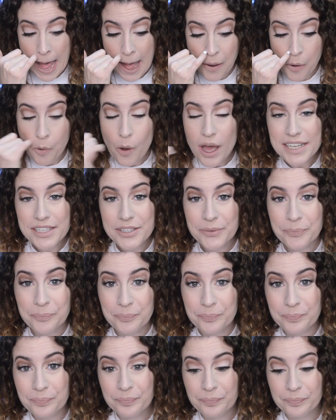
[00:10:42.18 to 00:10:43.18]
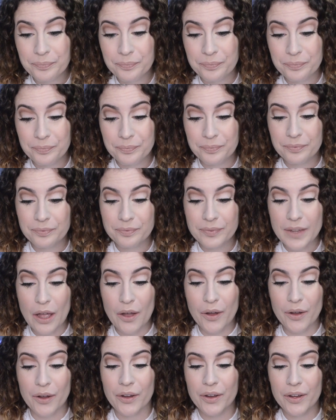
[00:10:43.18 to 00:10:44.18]
What?
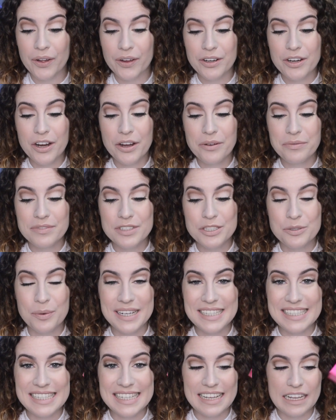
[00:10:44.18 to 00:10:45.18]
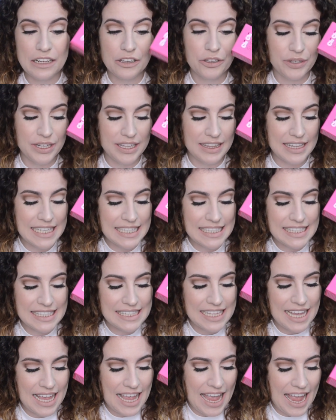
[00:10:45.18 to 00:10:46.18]
Oh, no, 20, including
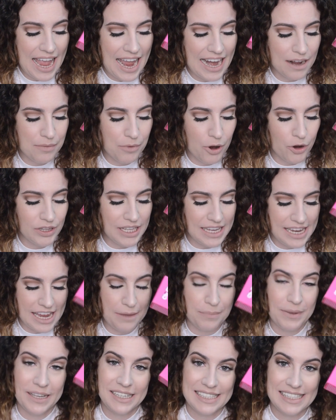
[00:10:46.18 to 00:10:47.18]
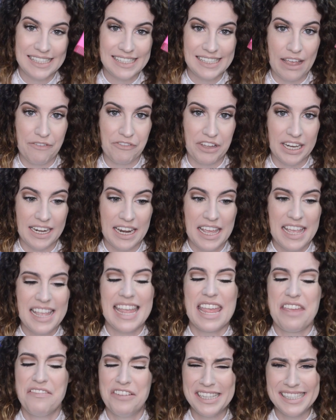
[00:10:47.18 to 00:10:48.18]
this. And I'm only keeping 7.
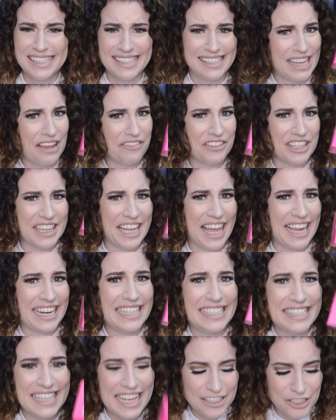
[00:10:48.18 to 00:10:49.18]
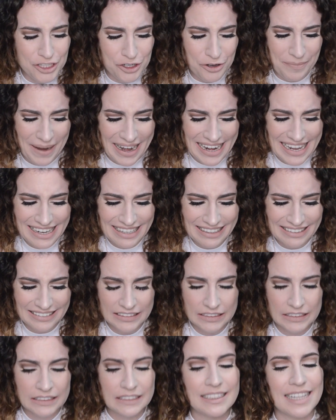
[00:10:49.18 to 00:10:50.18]
Even 7, like, is that too many?
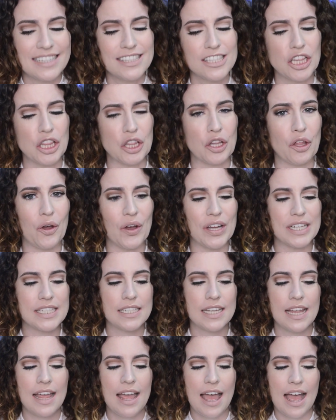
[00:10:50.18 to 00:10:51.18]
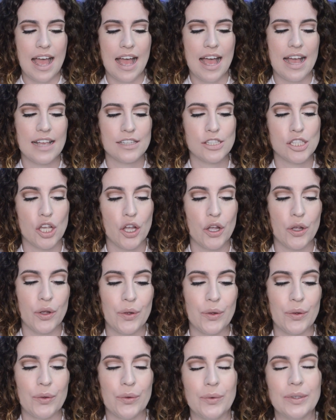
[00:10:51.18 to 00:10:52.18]
That's a lot.
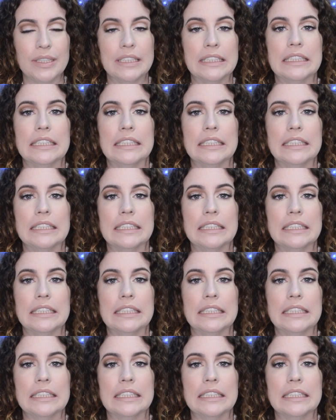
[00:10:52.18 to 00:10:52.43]
So,